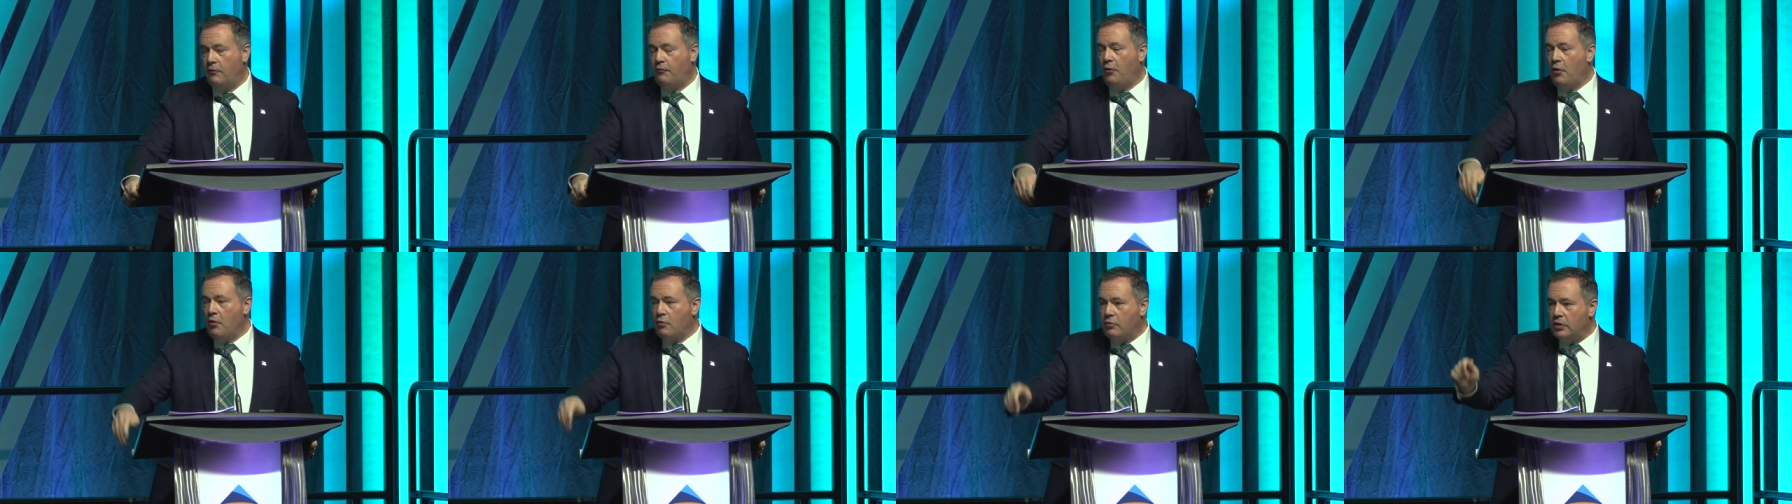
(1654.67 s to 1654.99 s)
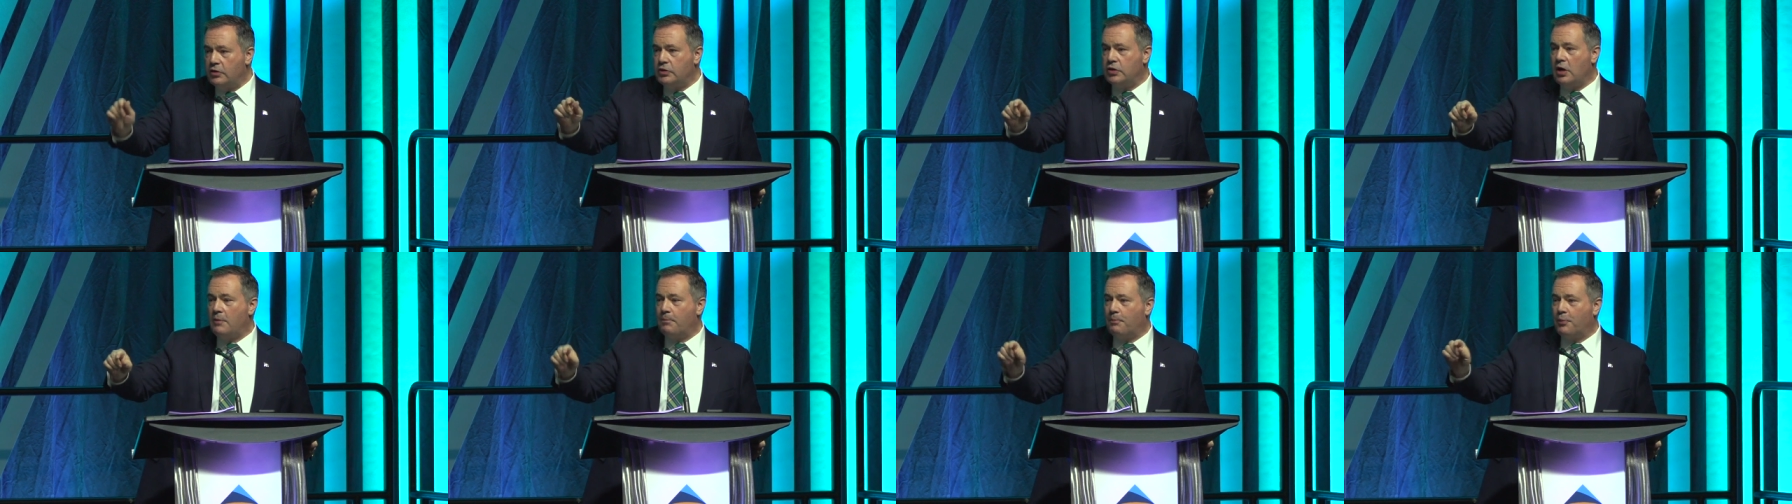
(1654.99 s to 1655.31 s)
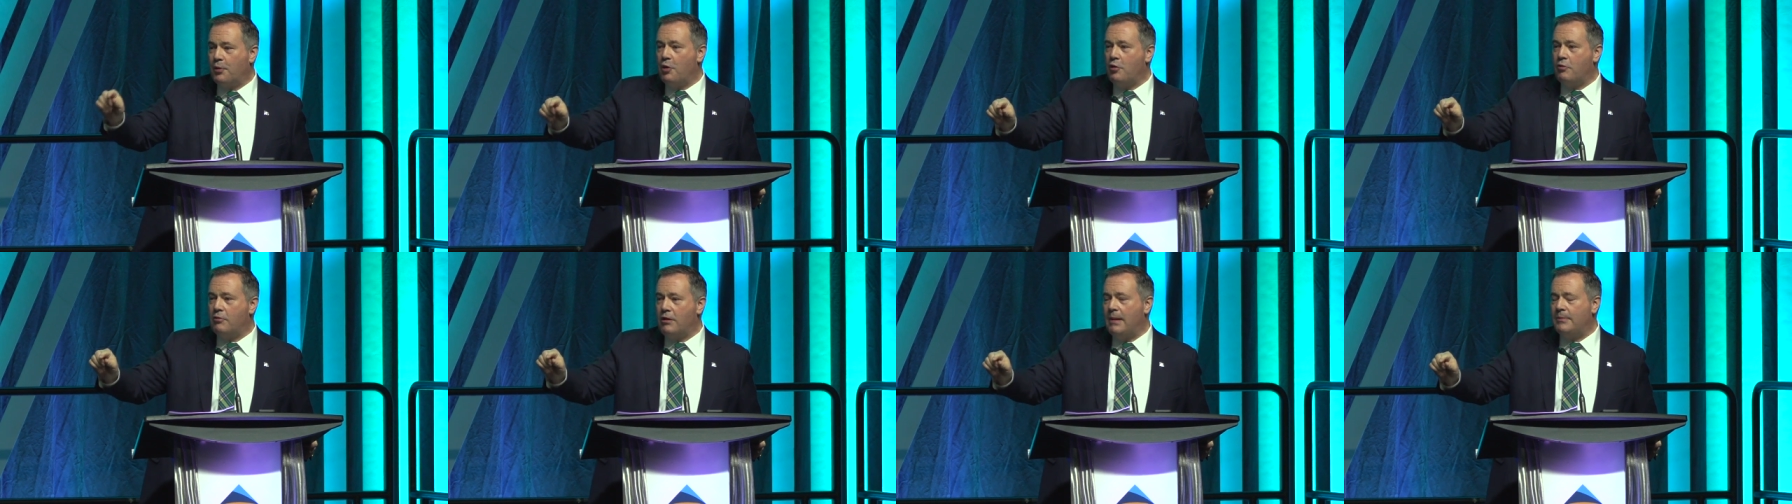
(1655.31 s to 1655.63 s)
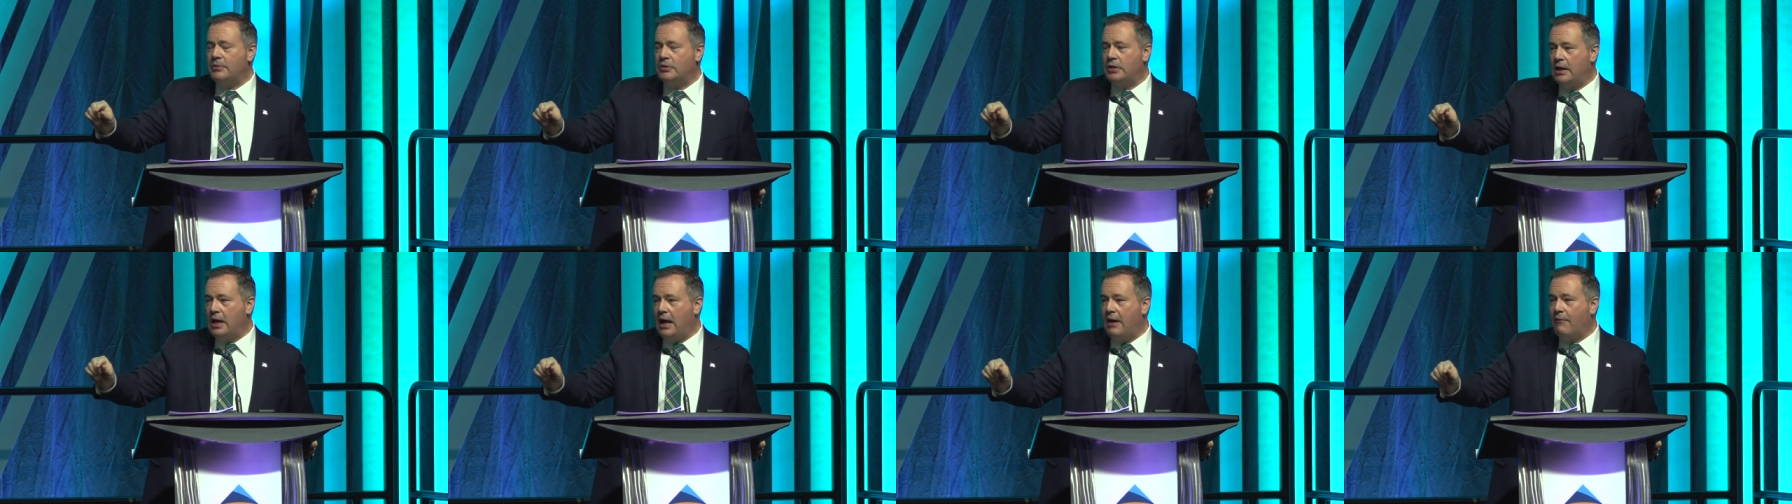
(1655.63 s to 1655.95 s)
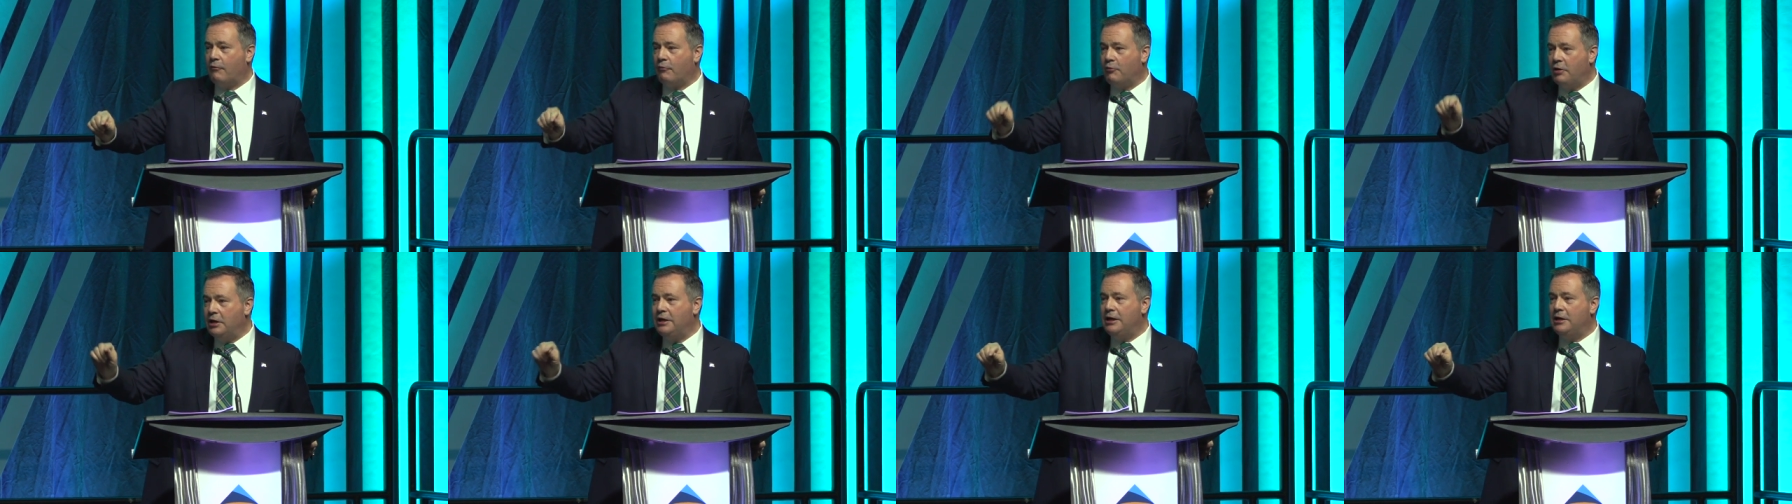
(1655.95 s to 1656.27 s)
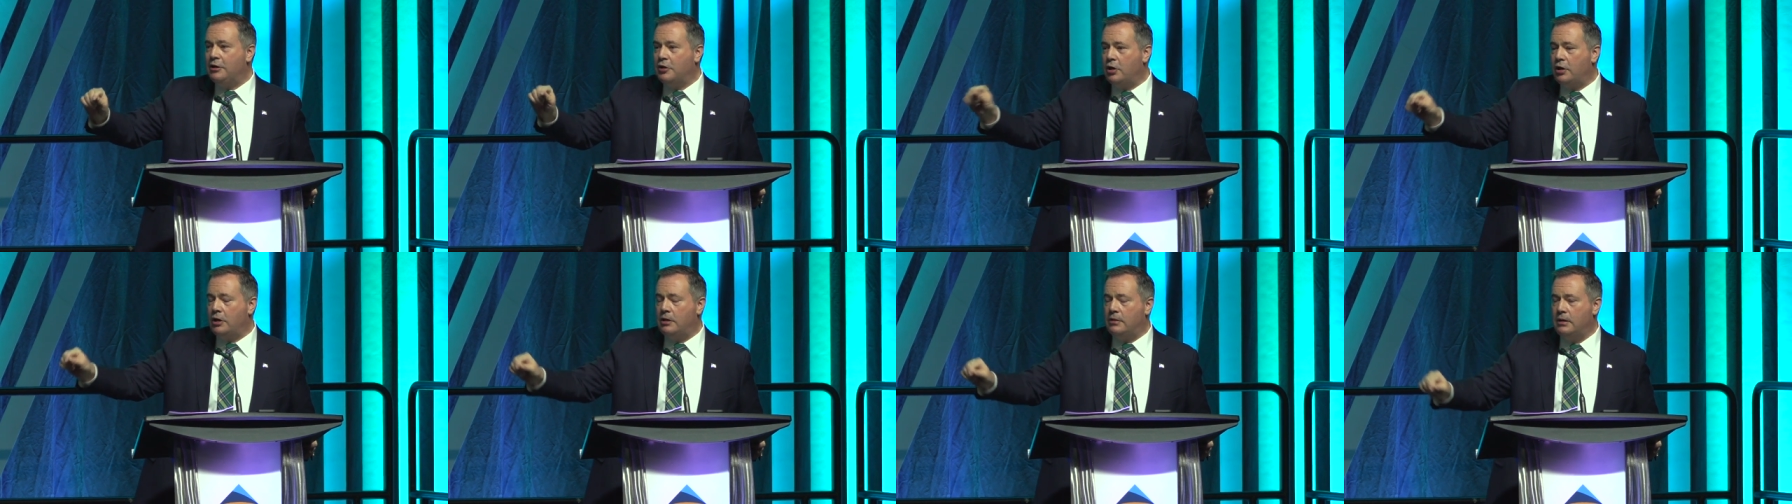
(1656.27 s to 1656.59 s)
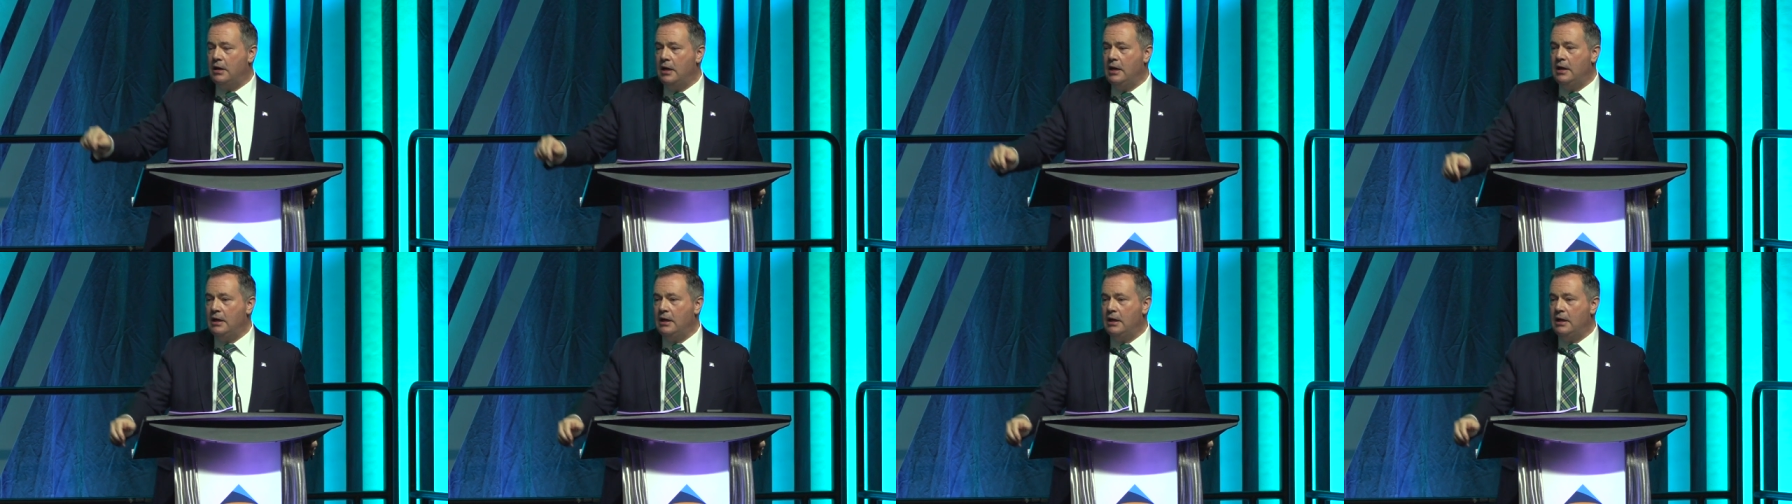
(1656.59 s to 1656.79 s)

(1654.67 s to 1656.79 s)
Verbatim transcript: focus on programs that have really good